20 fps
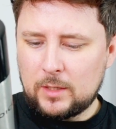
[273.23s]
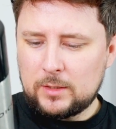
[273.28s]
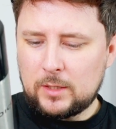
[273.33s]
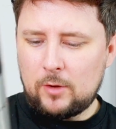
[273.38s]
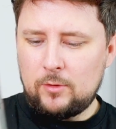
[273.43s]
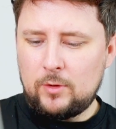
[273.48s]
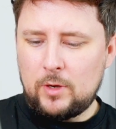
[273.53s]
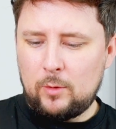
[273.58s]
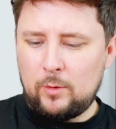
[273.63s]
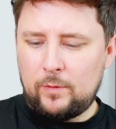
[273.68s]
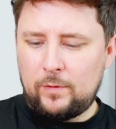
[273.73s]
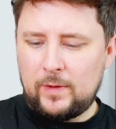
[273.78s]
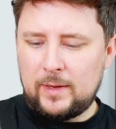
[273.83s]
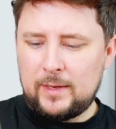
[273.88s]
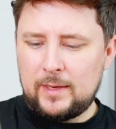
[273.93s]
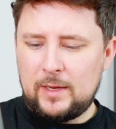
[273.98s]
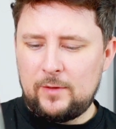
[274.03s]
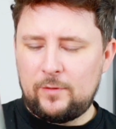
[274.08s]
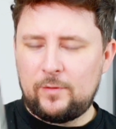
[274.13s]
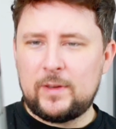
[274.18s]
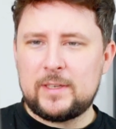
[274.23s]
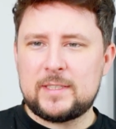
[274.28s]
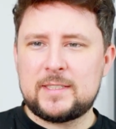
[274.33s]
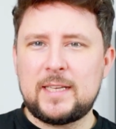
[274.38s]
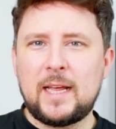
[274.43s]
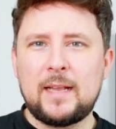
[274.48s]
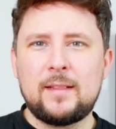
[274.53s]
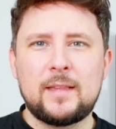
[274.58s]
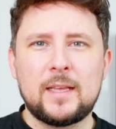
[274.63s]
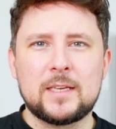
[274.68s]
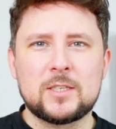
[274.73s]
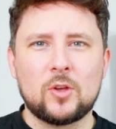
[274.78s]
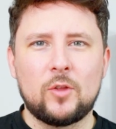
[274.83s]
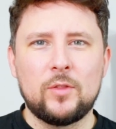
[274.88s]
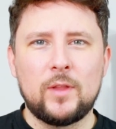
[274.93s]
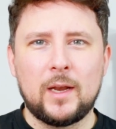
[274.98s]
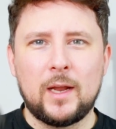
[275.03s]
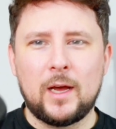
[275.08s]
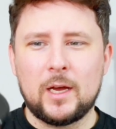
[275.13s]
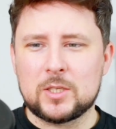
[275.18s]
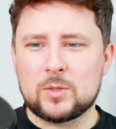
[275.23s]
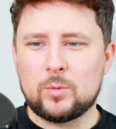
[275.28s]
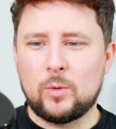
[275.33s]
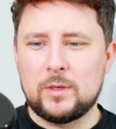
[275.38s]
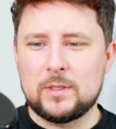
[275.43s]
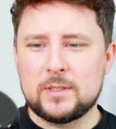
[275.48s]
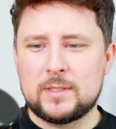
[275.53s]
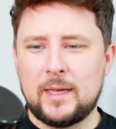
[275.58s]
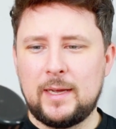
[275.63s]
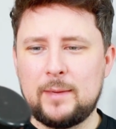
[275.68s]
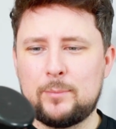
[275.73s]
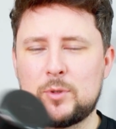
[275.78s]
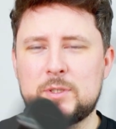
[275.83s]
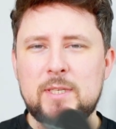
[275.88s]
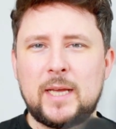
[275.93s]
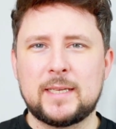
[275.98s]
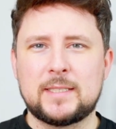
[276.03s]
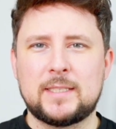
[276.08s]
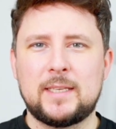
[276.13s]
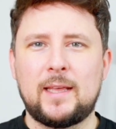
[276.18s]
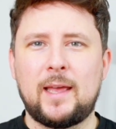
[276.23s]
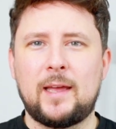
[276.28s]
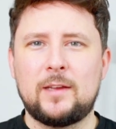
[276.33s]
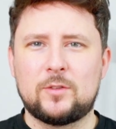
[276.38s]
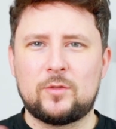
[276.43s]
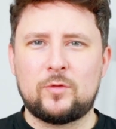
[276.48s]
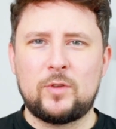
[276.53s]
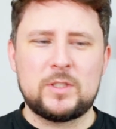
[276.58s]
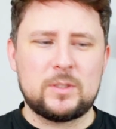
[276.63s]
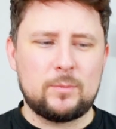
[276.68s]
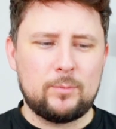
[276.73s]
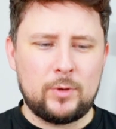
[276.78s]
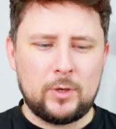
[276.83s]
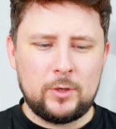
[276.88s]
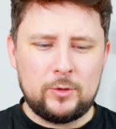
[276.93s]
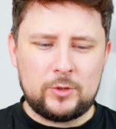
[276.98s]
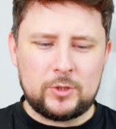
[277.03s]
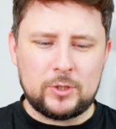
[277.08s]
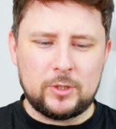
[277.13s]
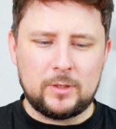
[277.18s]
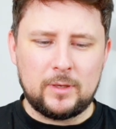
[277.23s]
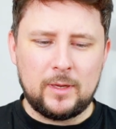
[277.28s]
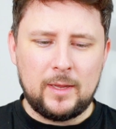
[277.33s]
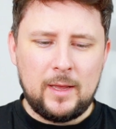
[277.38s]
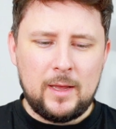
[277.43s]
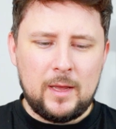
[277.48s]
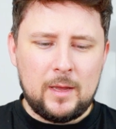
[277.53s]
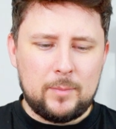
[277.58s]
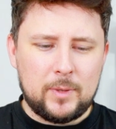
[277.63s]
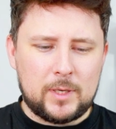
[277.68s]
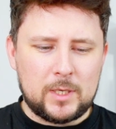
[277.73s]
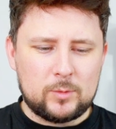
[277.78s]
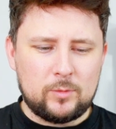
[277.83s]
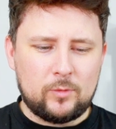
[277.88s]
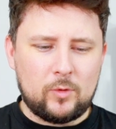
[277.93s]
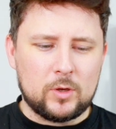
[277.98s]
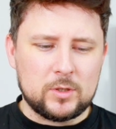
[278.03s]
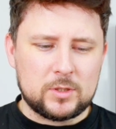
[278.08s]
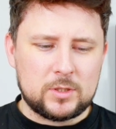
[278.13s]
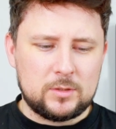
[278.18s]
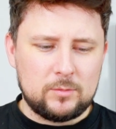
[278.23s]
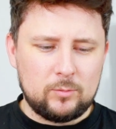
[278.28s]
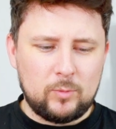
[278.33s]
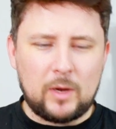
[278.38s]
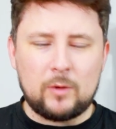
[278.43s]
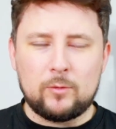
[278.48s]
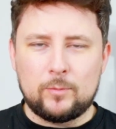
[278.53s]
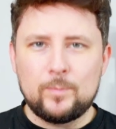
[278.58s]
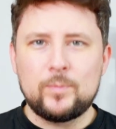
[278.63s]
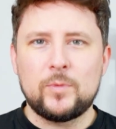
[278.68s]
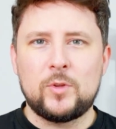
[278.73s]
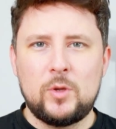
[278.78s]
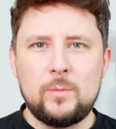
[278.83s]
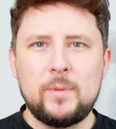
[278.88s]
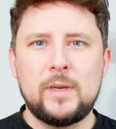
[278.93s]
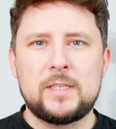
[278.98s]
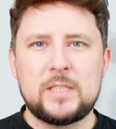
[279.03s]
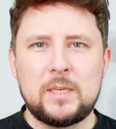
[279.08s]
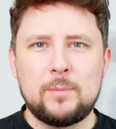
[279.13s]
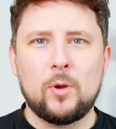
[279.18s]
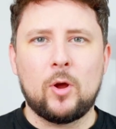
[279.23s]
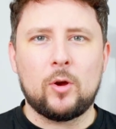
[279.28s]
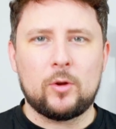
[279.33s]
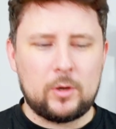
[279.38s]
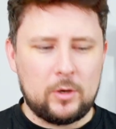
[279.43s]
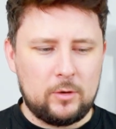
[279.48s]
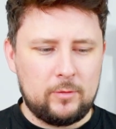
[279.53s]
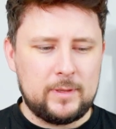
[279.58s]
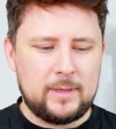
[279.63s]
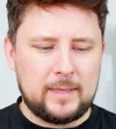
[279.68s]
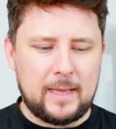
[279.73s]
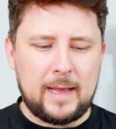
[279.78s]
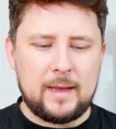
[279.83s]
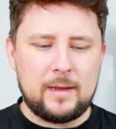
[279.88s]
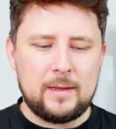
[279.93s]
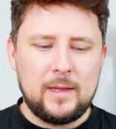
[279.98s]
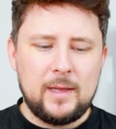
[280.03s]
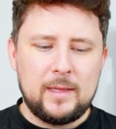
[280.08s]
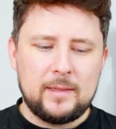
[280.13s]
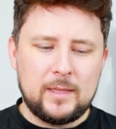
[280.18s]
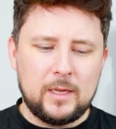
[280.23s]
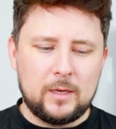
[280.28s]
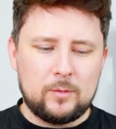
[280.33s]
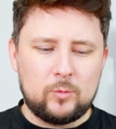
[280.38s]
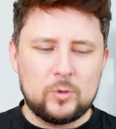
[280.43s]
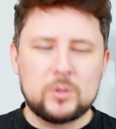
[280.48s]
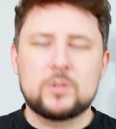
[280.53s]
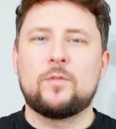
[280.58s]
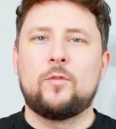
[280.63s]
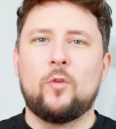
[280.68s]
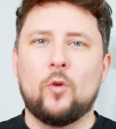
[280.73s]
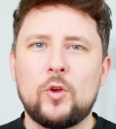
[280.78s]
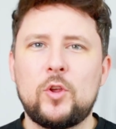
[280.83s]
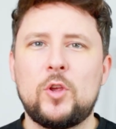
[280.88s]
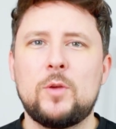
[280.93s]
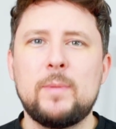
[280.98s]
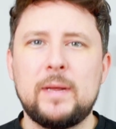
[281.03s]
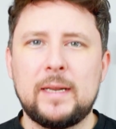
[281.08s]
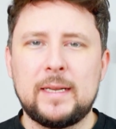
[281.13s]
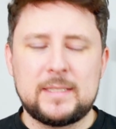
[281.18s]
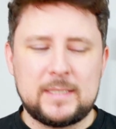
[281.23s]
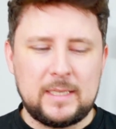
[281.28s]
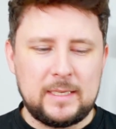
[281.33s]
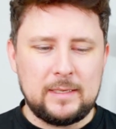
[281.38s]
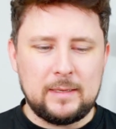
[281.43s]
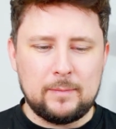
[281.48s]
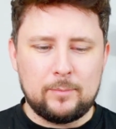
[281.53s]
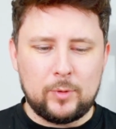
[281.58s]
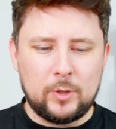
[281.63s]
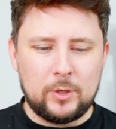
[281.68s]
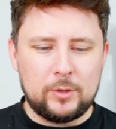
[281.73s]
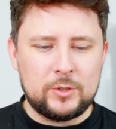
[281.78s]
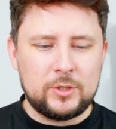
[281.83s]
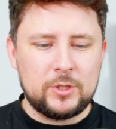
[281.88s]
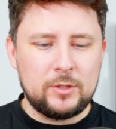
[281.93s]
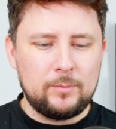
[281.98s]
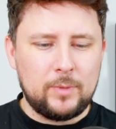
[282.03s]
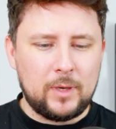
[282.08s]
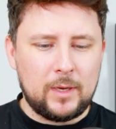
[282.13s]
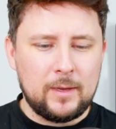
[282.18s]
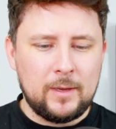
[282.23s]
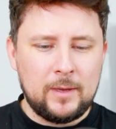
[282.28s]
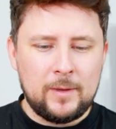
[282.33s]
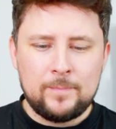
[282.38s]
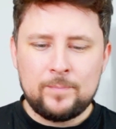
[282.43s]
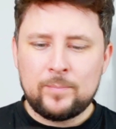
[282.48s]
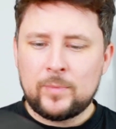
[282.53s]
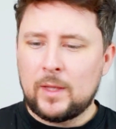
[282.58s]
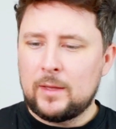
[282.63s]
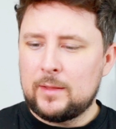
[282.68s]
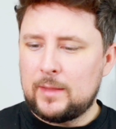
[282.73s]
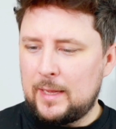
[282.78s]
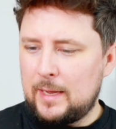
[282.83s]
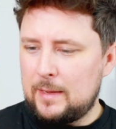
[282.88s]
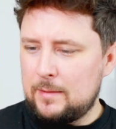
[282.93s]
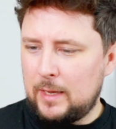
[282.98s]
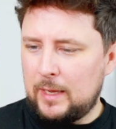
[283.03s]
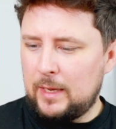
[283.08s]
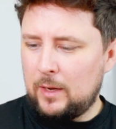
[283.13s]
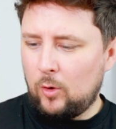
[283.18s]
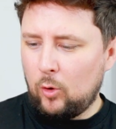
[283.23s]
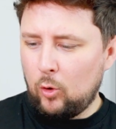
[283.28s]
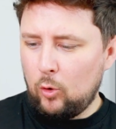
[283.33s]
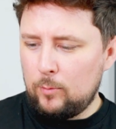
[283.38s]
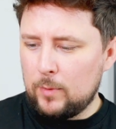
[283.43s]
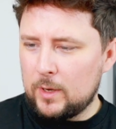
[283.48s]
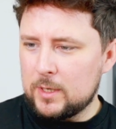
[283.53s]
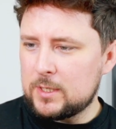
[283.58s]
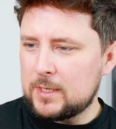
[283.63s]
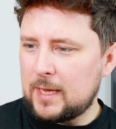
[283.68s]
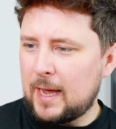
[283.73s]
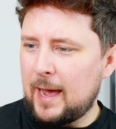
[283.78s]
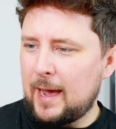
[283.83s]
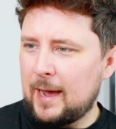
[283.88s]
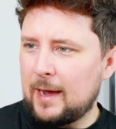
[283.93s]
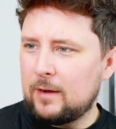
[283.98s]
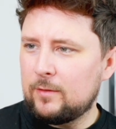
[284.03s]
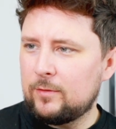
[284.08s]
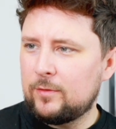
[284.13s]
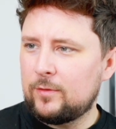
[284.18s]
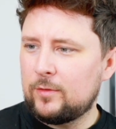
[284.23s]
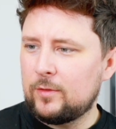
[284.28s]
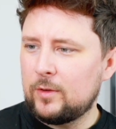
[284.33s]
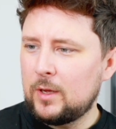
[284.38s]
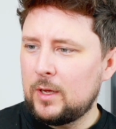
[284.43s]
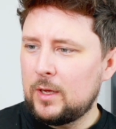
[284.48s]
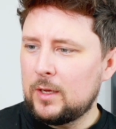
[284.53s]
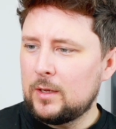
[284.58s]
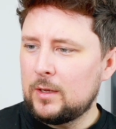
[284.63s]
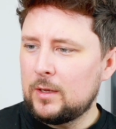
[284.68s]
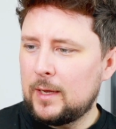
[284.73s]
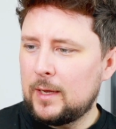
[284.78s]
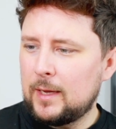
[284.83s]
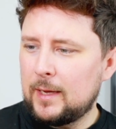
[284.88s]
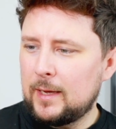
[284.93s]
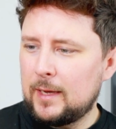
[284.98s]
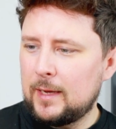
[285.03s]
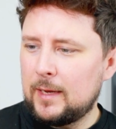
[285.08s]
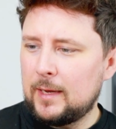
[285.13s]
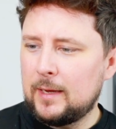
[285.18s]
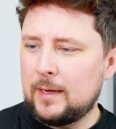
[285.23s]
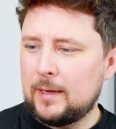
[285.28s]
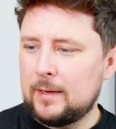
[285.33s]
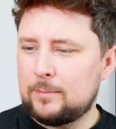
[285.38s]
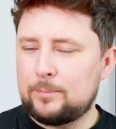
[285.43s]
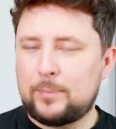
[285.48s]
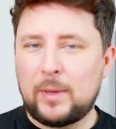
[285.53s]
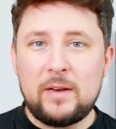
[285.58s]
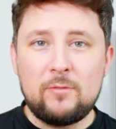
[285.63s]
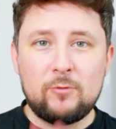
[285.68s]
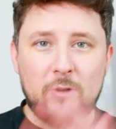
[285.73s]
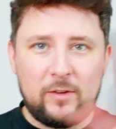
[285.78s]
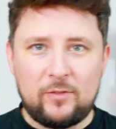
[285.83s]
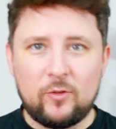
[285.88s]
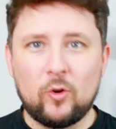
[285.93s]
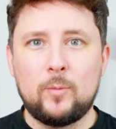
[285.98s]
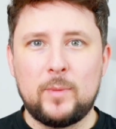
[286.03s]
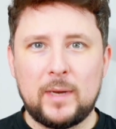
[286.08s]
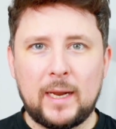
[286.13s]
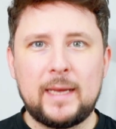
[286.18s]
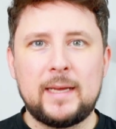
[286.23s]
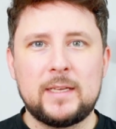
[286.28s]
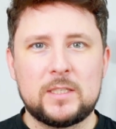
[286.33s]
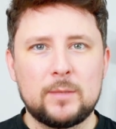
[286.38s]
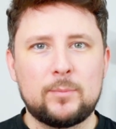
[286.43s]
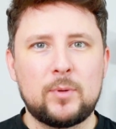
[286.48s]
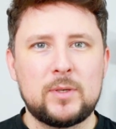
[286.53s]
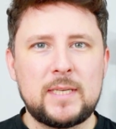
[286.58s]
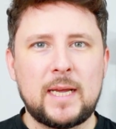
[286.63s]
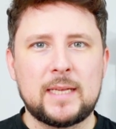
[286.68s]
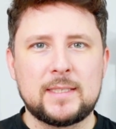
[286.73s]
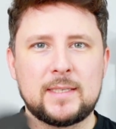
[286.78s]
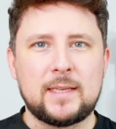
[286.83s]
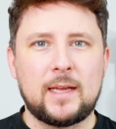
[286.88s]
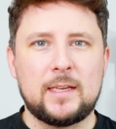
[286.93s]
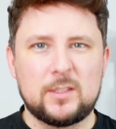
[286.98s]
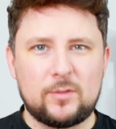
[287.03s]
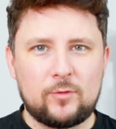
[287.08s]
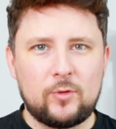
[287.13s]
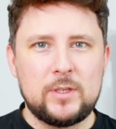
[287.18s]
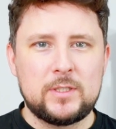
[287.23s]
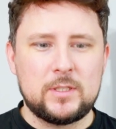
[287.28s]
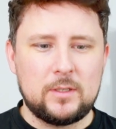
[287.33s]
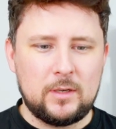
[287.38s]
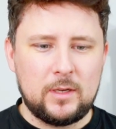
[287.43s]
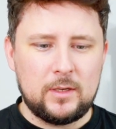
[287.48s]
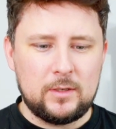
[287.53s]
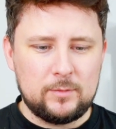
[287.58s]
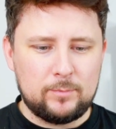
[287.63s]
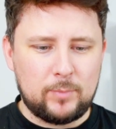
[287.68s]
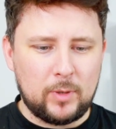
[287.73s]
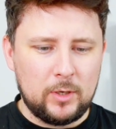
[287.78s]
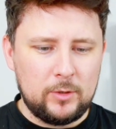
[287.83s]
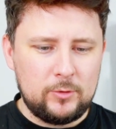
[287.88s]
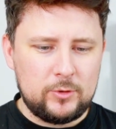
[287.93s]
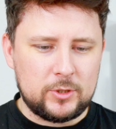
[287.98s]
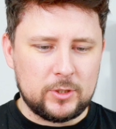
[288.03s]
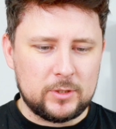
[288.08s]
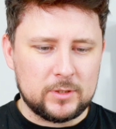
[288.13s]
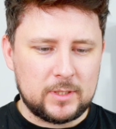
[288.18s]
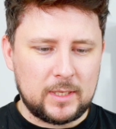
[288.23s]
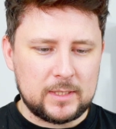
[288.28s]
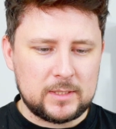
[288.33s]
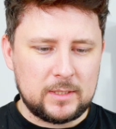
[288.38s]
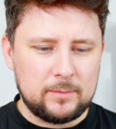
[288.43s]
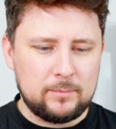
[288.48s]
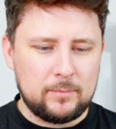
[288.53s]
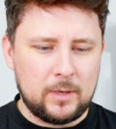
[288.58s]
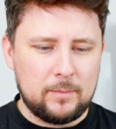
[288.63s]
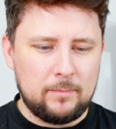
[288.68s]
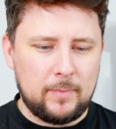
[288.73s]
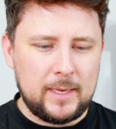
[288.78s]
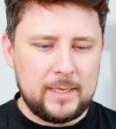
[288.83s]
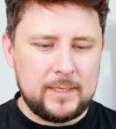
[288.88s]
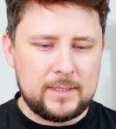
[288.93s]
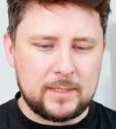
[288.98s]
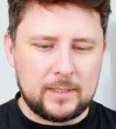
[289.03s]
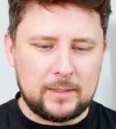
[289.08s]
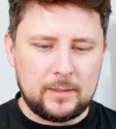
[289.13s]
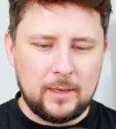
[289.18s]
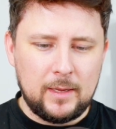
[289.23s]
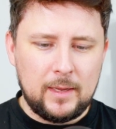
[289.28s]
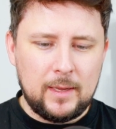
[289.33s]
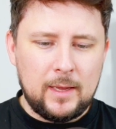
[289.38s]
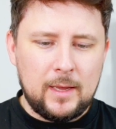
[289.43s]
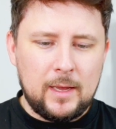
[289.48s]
I don't know if it said this on the last ones, that it protected against frizz and pollution, because we've got, well, humidity blocker and that was for humidity and pollution, but it all must have been reformulated to protect against frizz and pollution. So that's amazing.